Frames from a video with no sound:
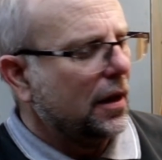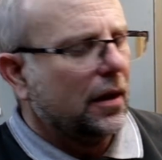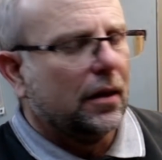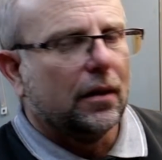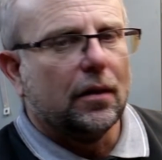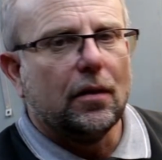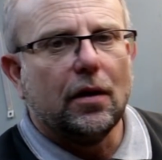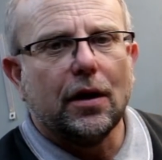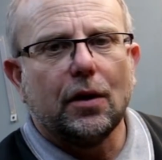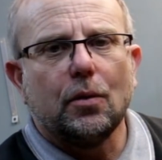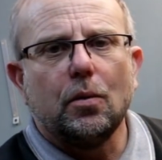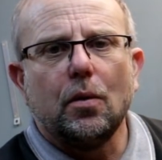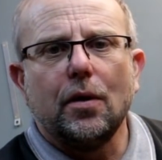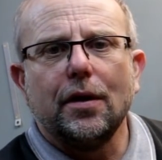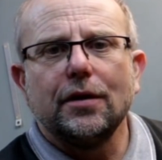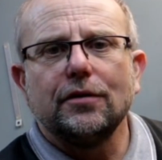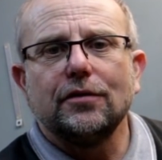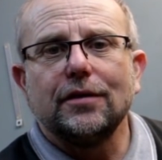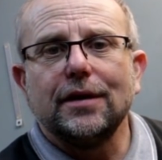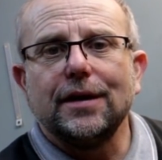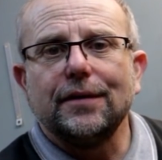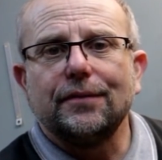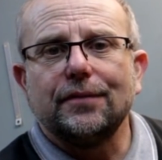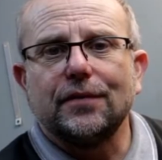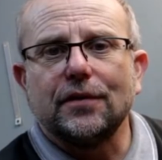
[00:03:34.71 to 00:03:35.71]
Likewise,
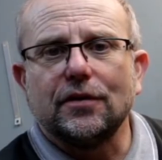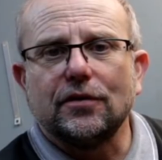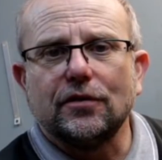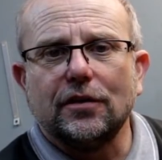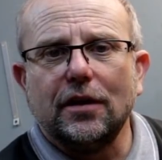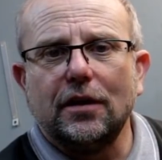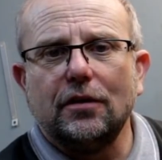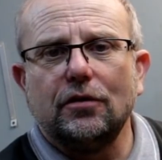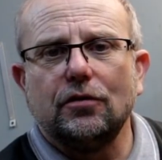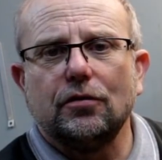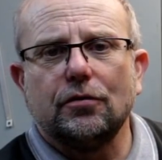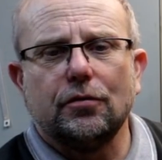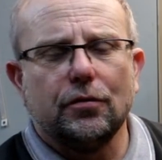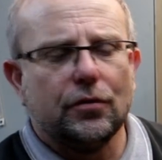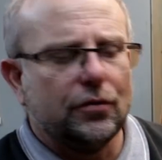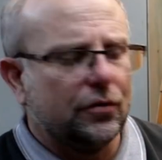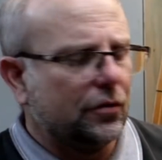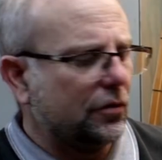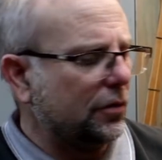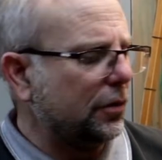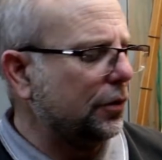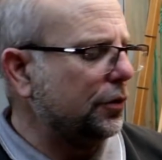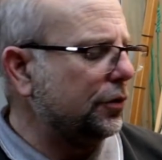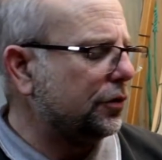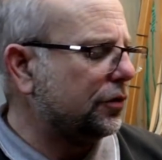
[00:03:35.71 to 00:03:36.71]
if the set
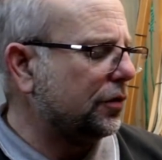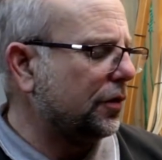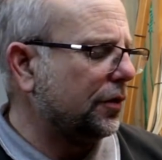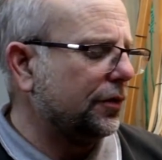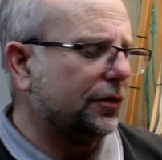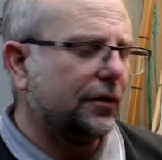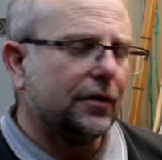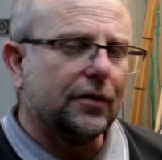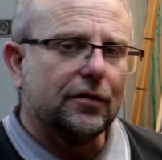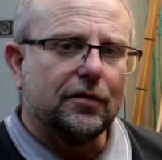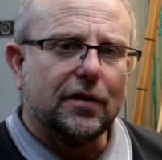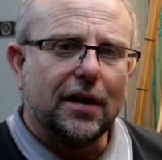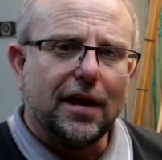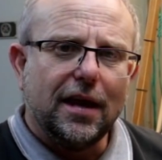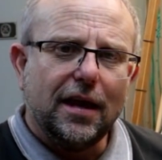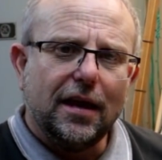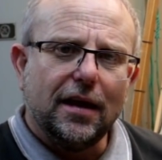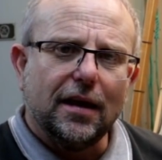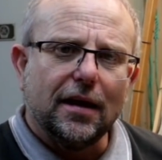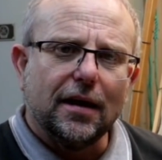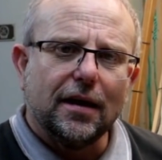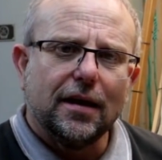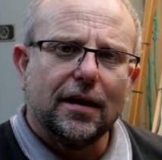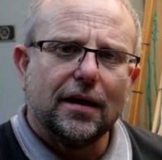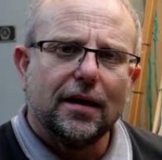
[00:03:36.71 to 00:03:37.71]
screw's loose on this
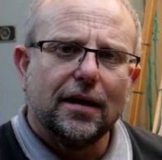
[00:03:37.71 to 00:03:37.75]
here,